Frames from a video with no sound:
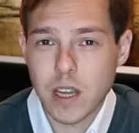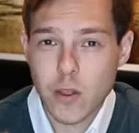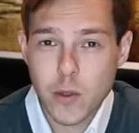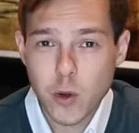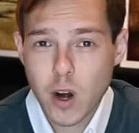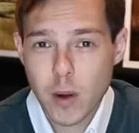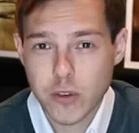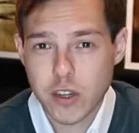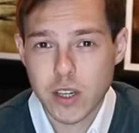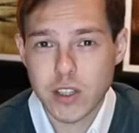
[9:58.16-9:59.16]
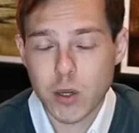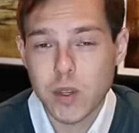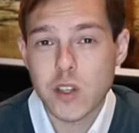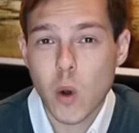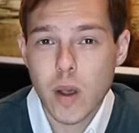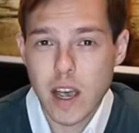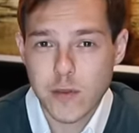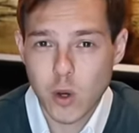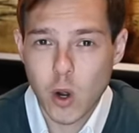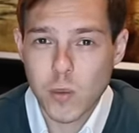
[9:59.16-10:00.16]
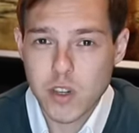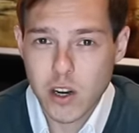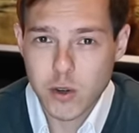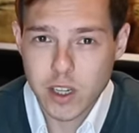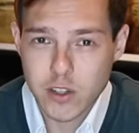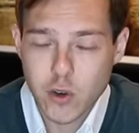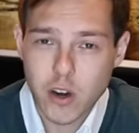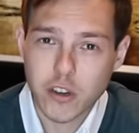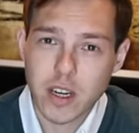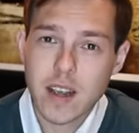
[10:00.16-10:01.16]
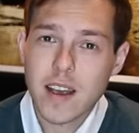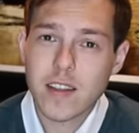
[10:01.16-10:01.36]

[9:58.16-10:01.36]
Now, the third option you could do is going after homes under construction.